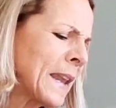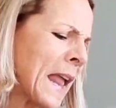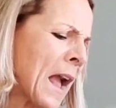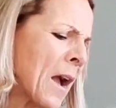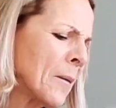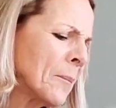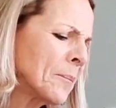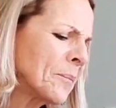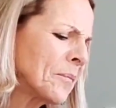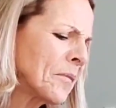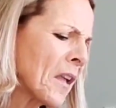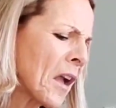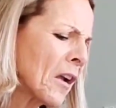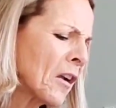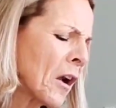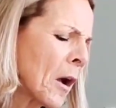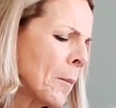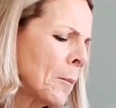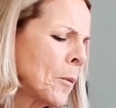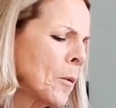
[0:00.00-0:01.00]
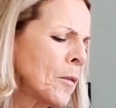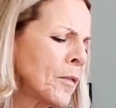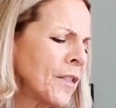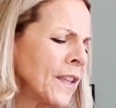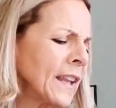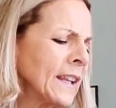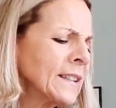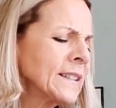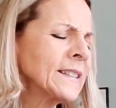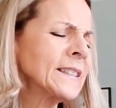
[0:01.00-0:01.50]
Now, a couple
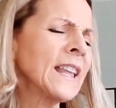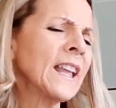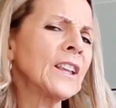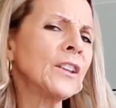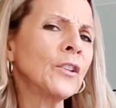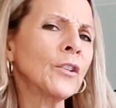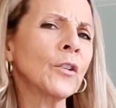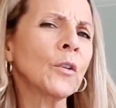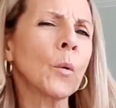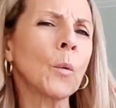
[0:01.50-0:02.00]
things that you're